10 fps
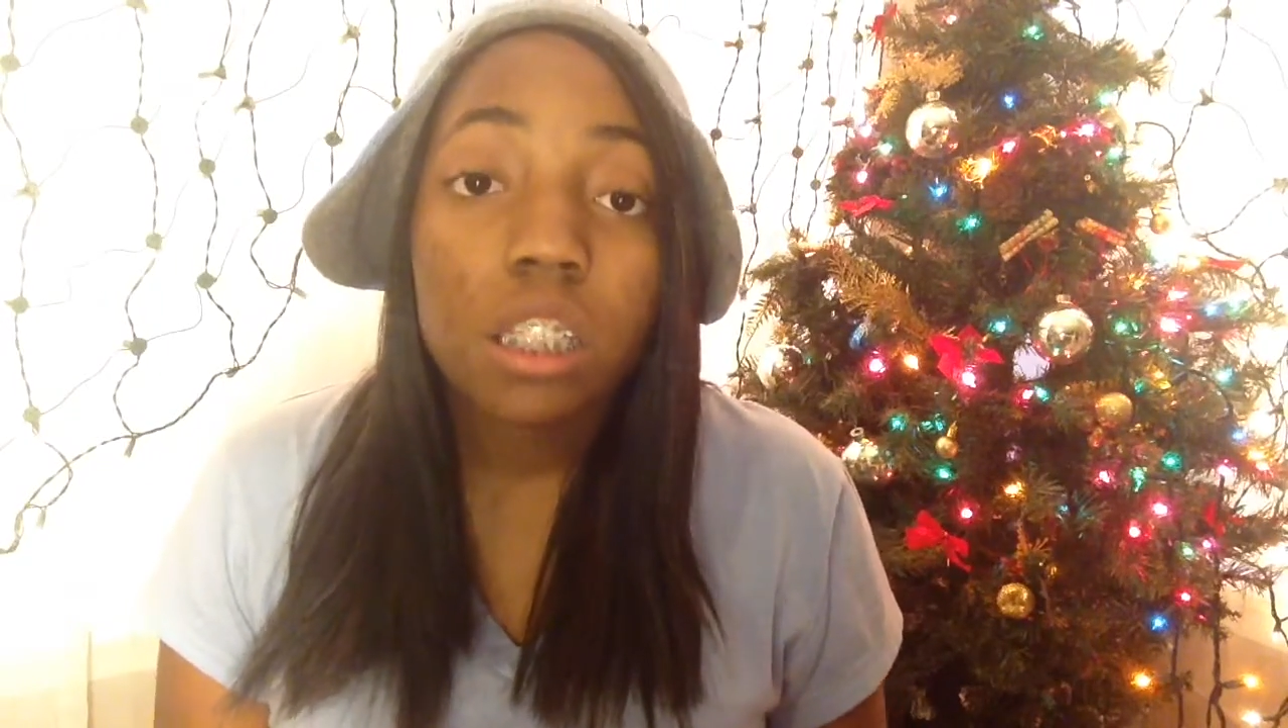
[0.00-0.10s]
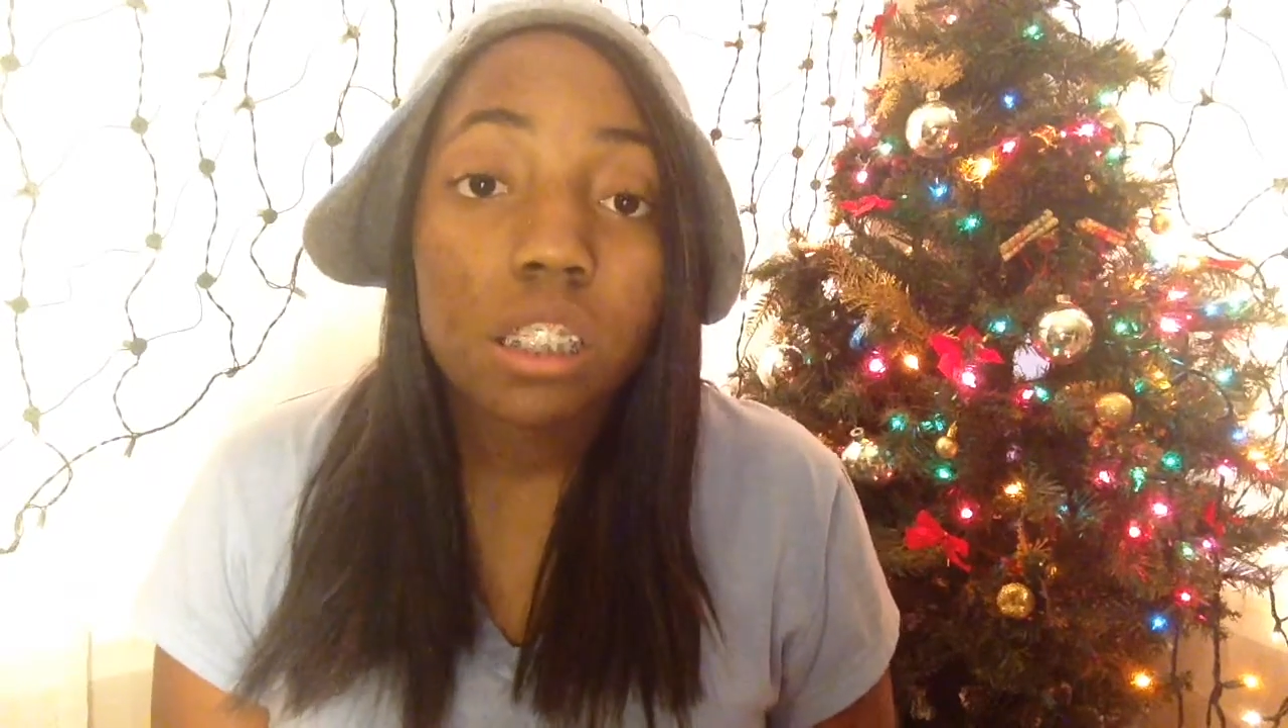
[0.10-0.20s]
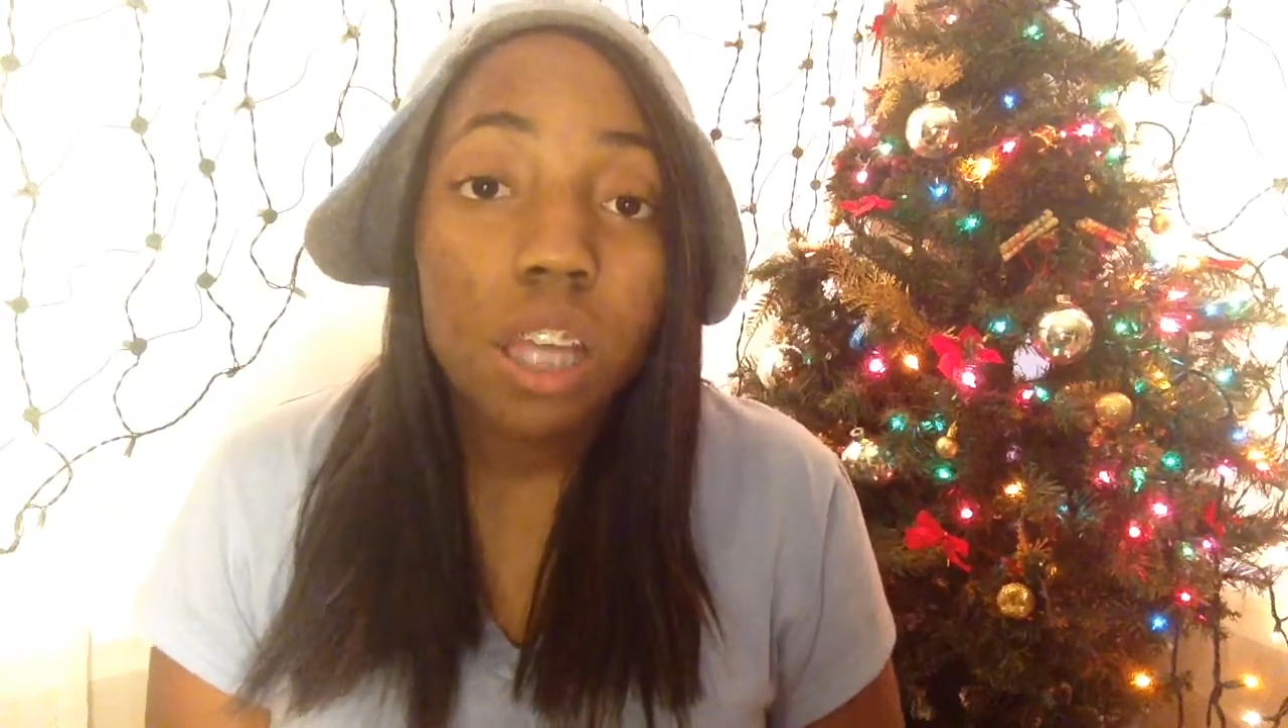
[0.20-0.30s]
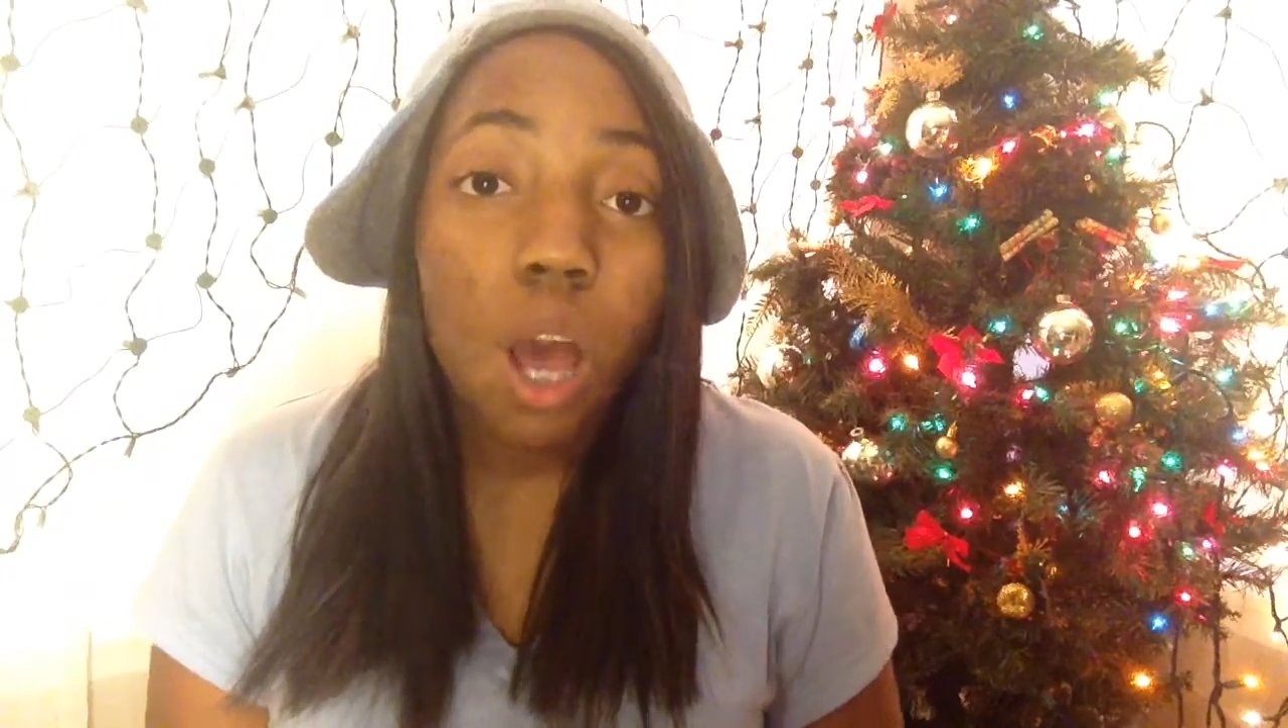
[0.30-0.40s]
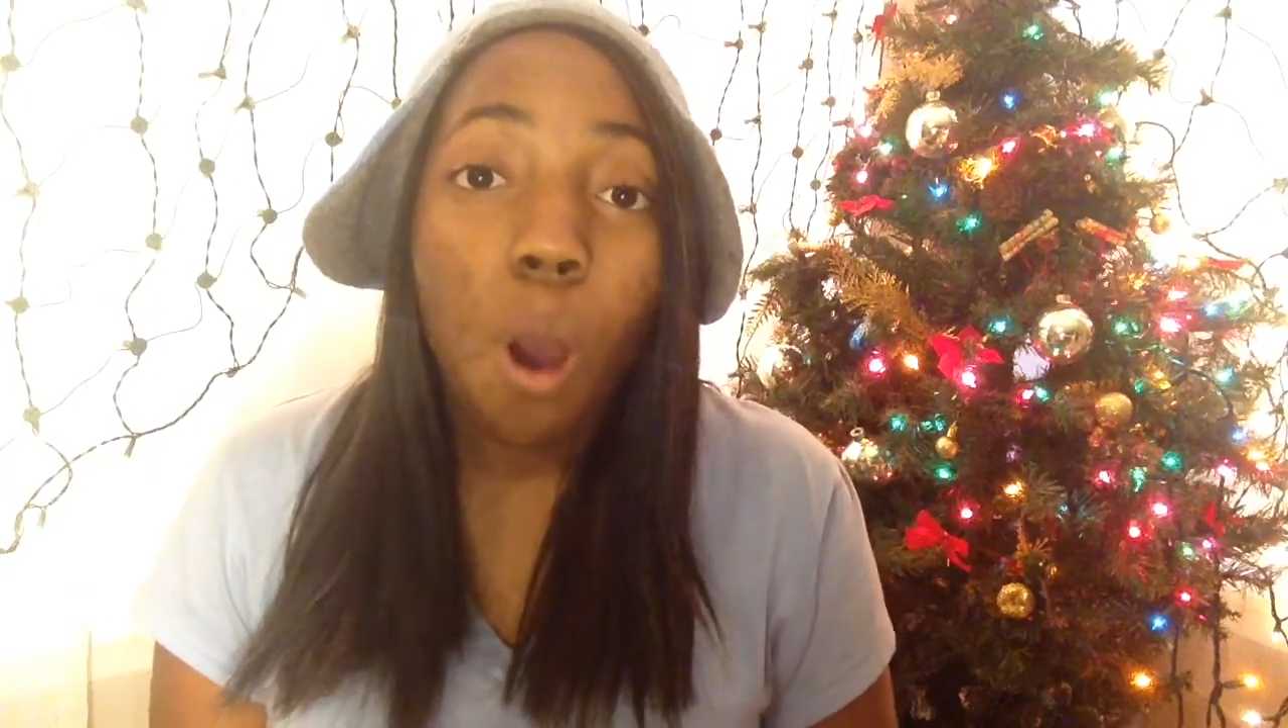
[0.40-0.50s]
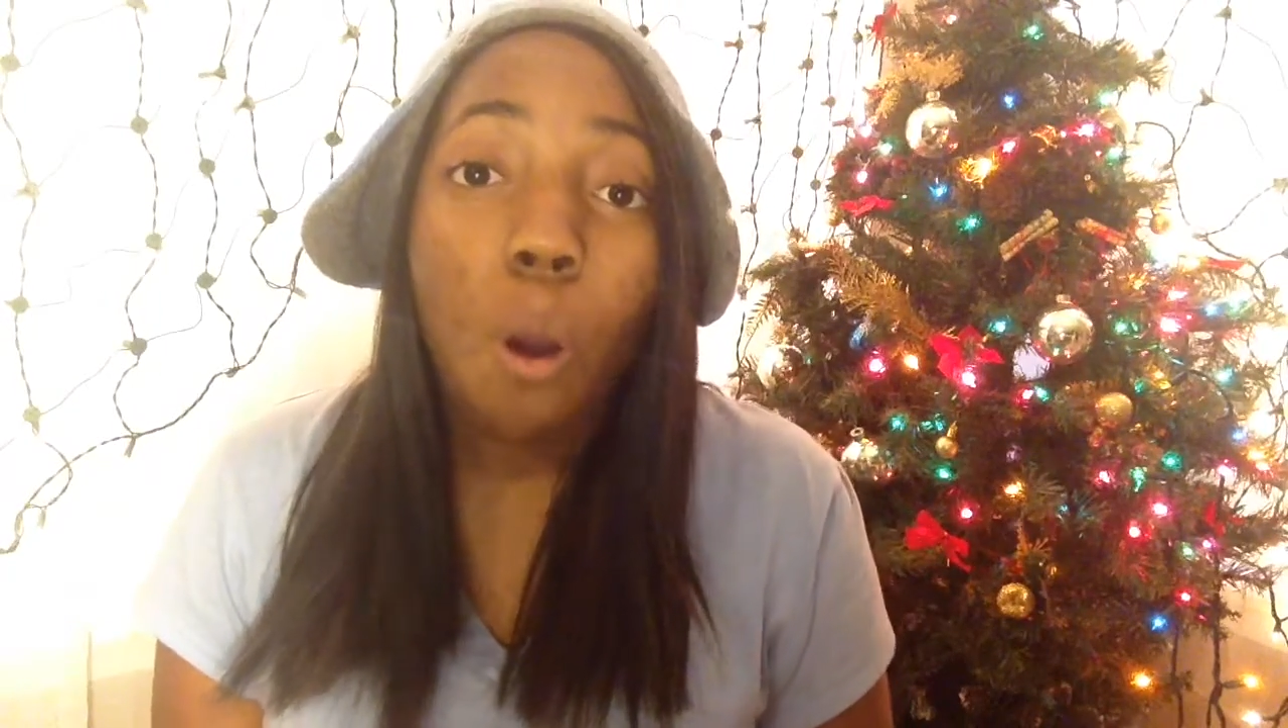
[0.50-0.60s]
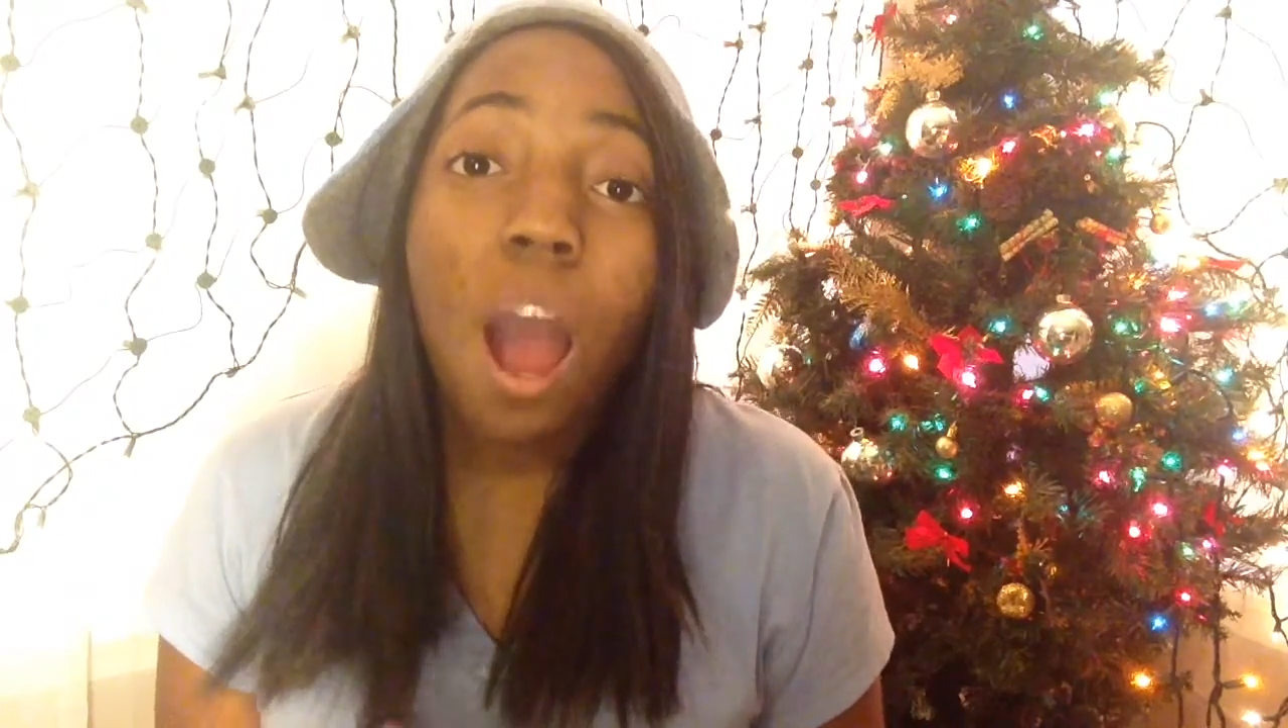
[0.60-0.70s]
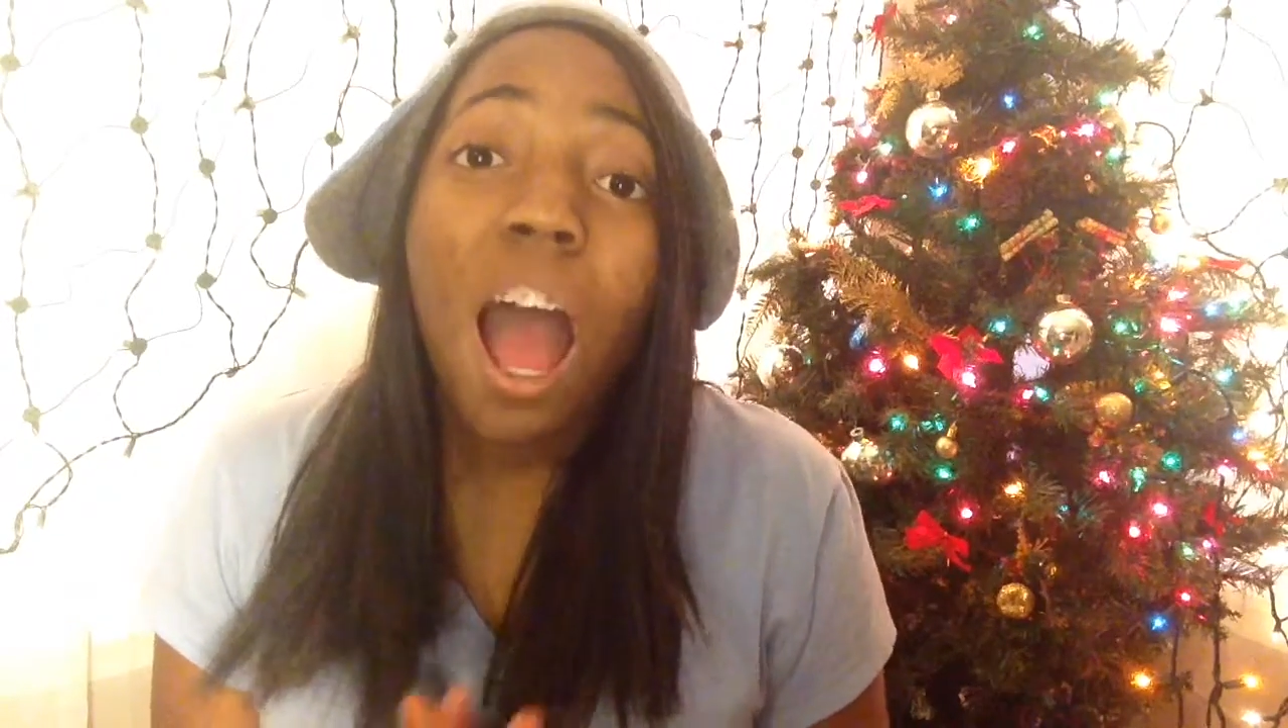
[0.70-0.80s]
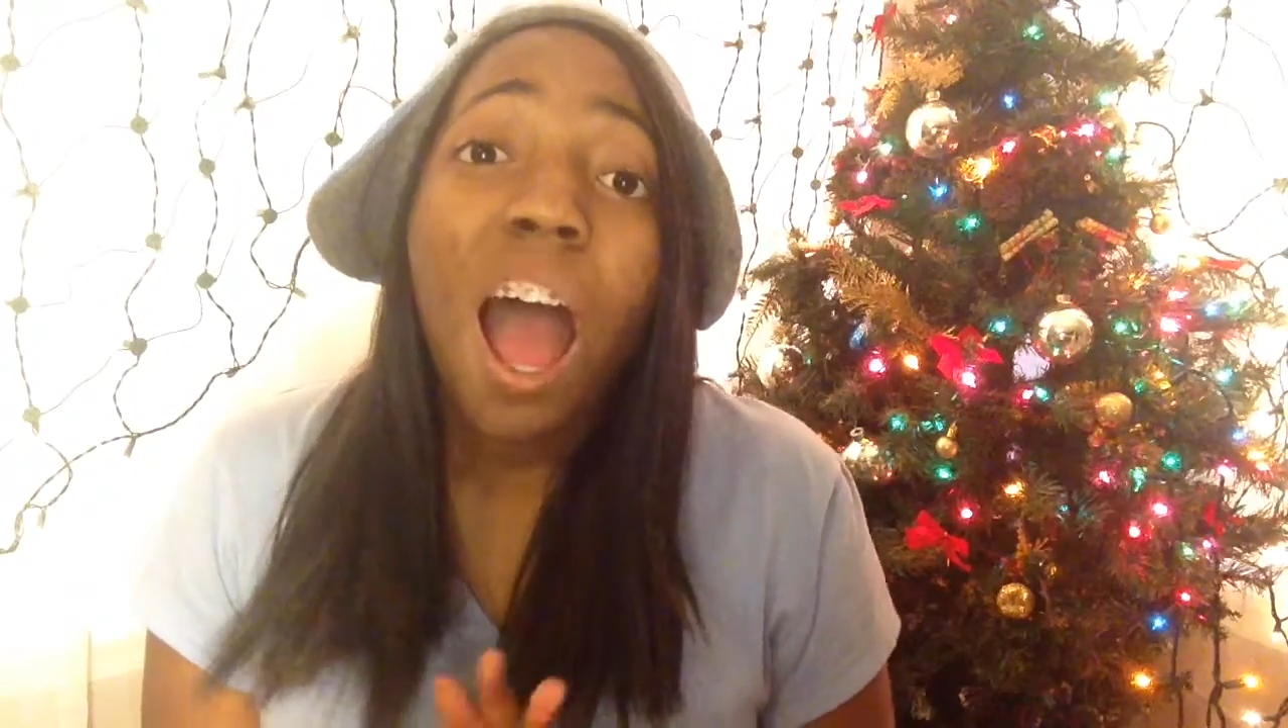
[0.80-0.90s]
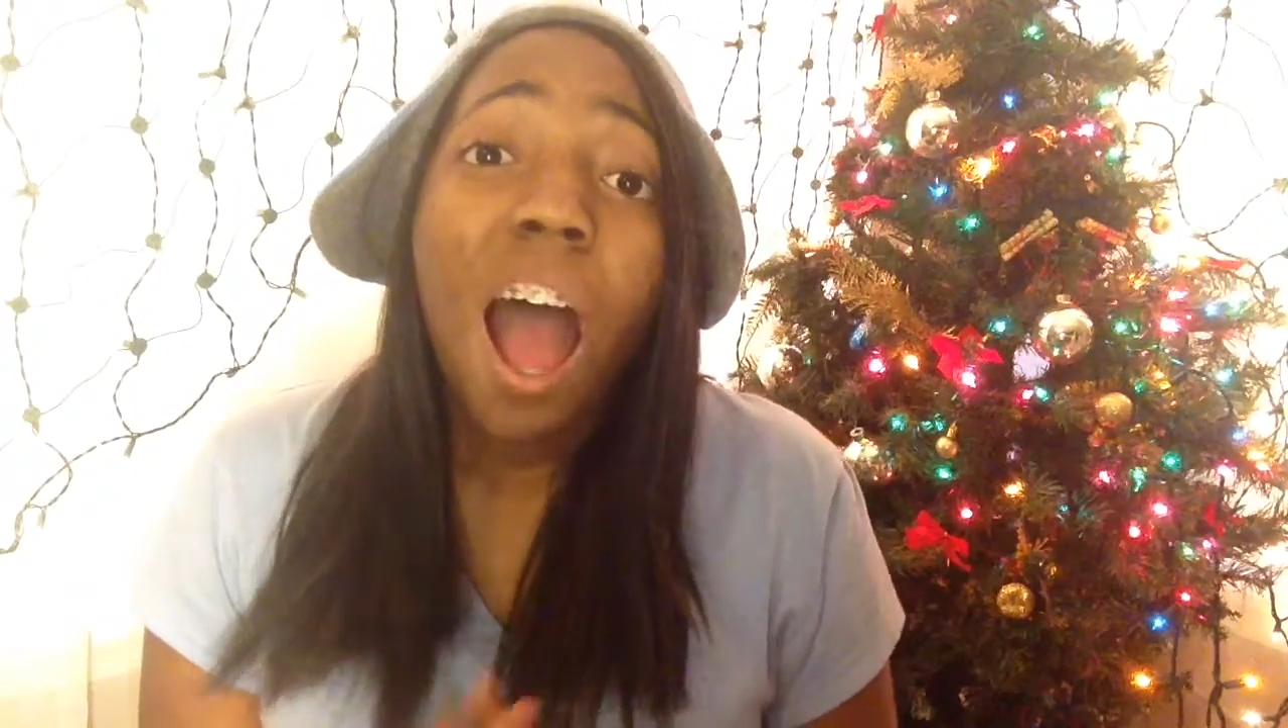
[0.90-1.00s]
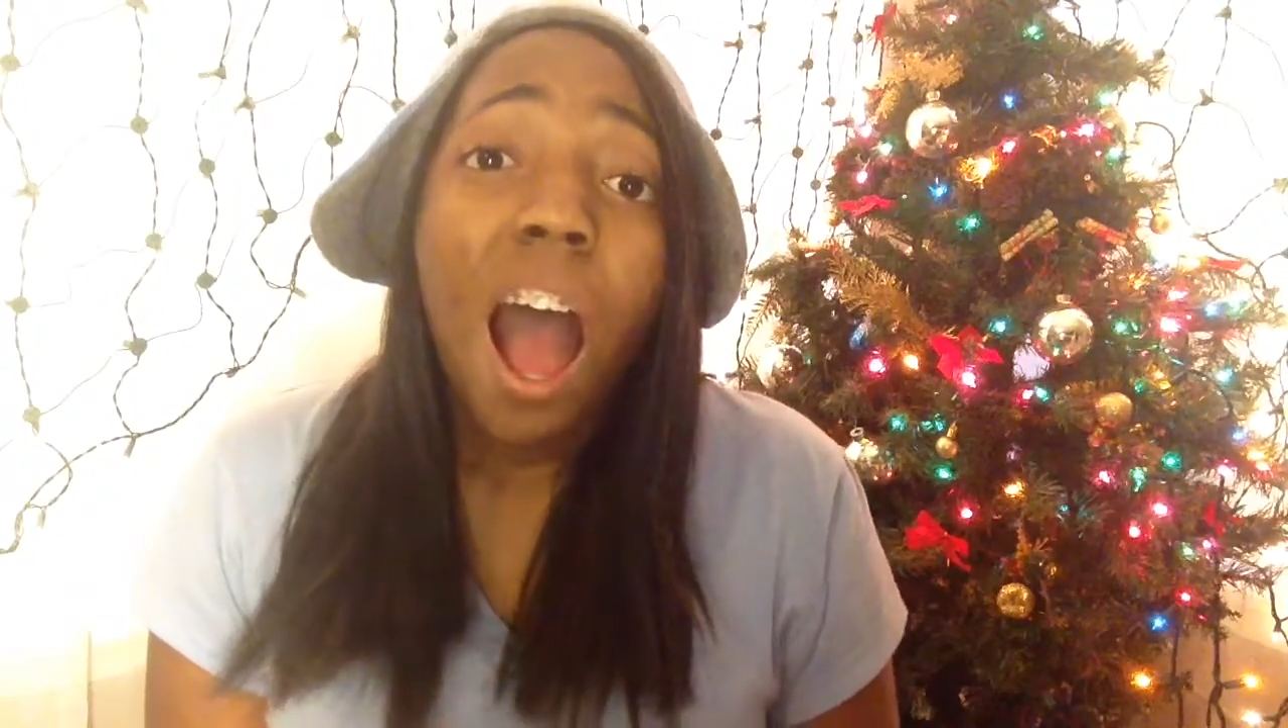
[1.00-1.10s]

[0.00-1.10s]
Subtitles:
So